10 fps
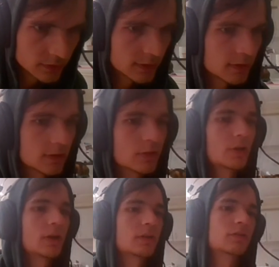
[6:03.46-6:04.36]
You
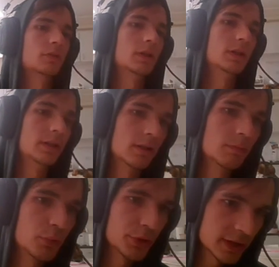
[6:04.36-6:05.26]
can't really
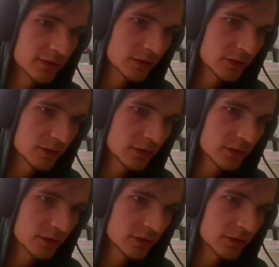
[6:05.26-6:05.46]
predict